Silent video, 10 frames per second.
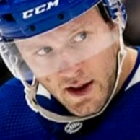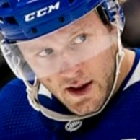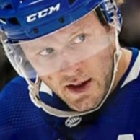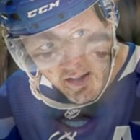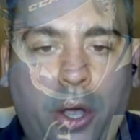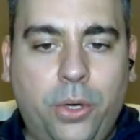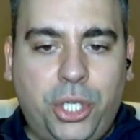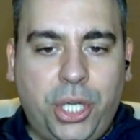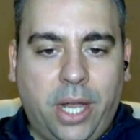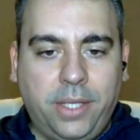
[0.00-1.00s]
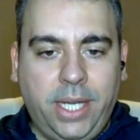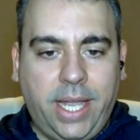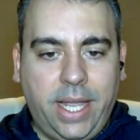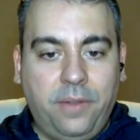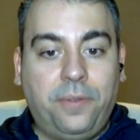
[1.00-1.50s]
head coach Sheldon
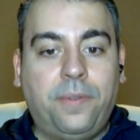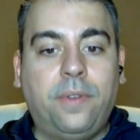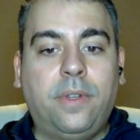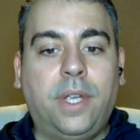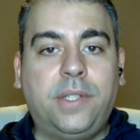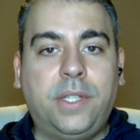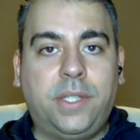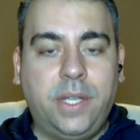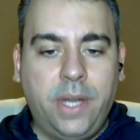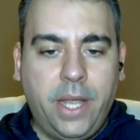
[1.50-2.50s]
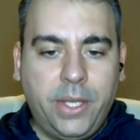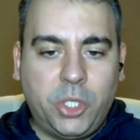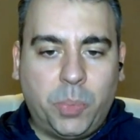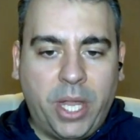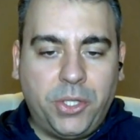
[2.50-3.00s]
Keefe, assistant
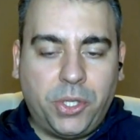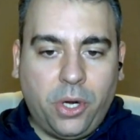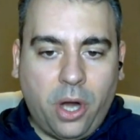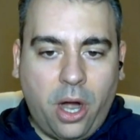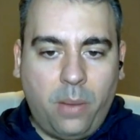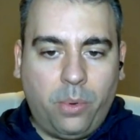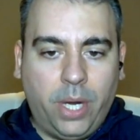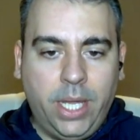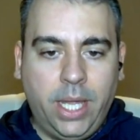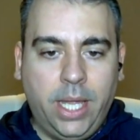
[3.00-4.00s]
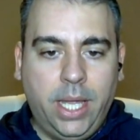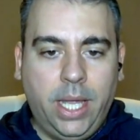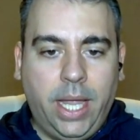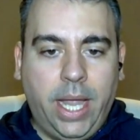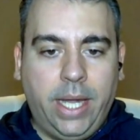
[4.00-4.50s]
Spencer Carbery,
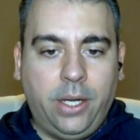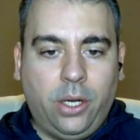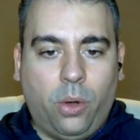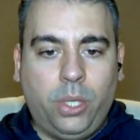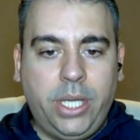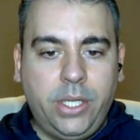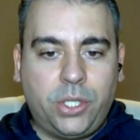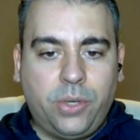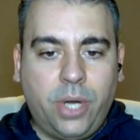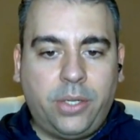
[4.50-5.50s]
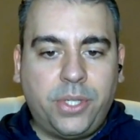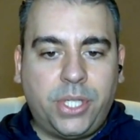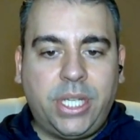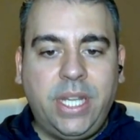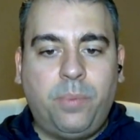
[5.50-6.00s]
and goalie instructor
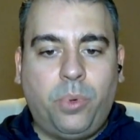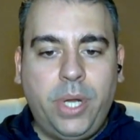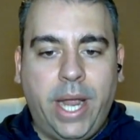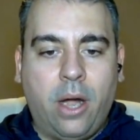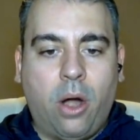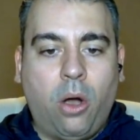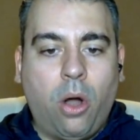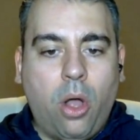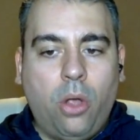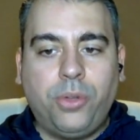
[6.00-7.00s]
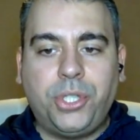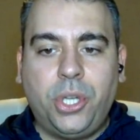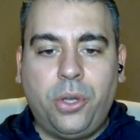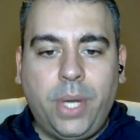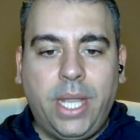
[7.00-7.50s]
Steve Briere are
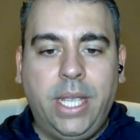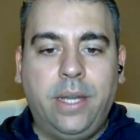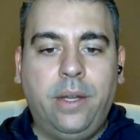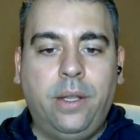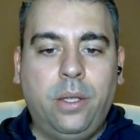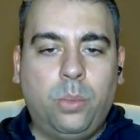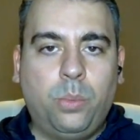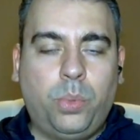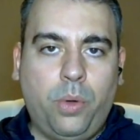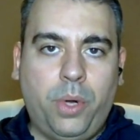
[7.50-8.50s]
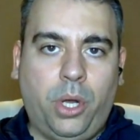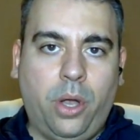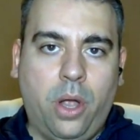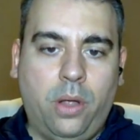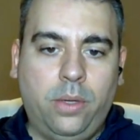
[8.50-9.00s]
also in
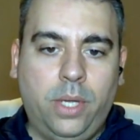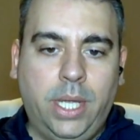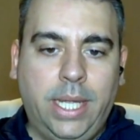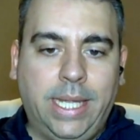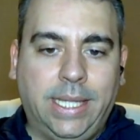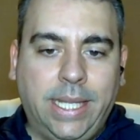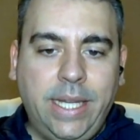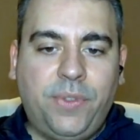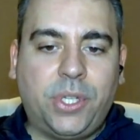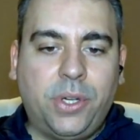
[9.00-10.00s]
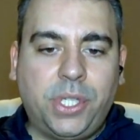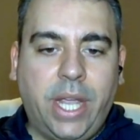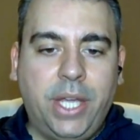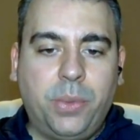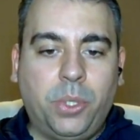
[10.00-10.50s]
protocol. Leafs are
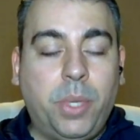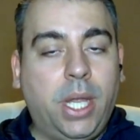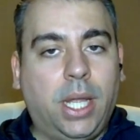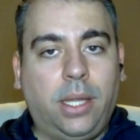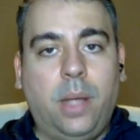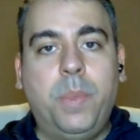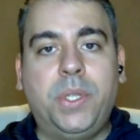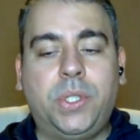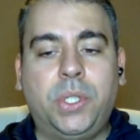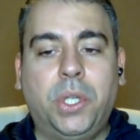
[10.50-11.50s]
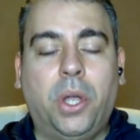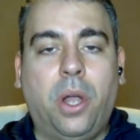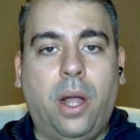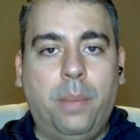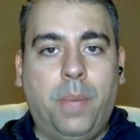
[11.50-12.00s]
scheduled to be in Columbus
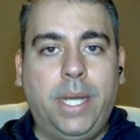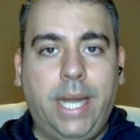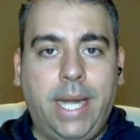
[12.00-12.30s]
on Monday